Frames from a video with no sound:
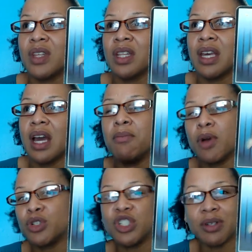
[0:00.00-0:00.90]
like
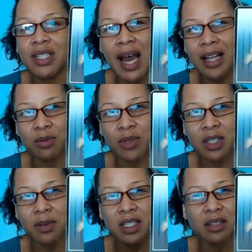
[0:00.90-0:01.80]
emotional
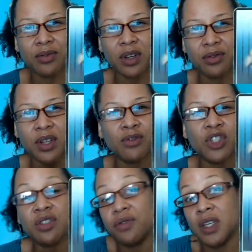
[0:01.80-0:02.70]
attachments, because of
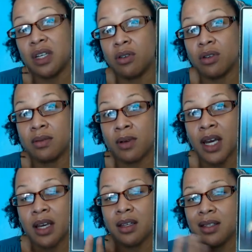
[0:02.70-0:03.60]
just fears,
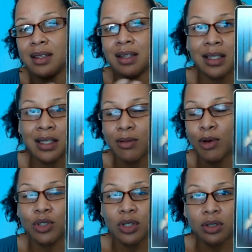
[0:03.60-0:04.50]
right? Because that's
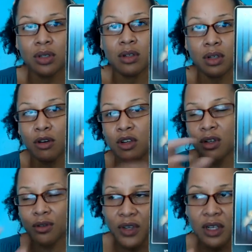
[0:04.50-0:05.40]
emotions.
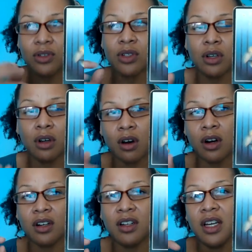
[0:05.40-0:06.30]
Your fears
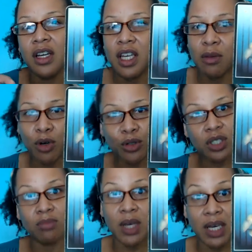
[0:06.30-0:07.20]
are
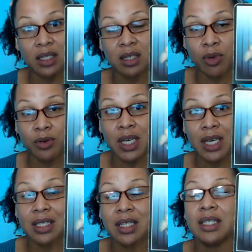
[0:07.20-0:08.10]
emotion based in most
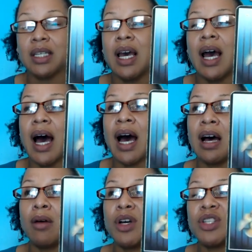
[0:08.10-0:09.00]
cases.
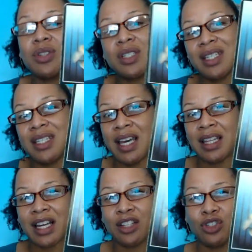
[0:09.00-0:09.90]
So this is saying
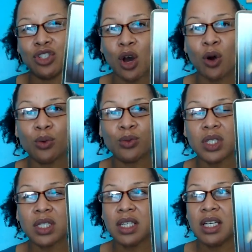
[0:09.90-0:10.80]
like,
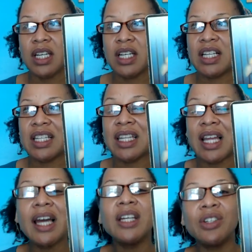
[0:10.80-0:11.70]
don't
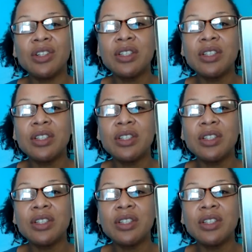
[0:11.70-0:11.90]
hold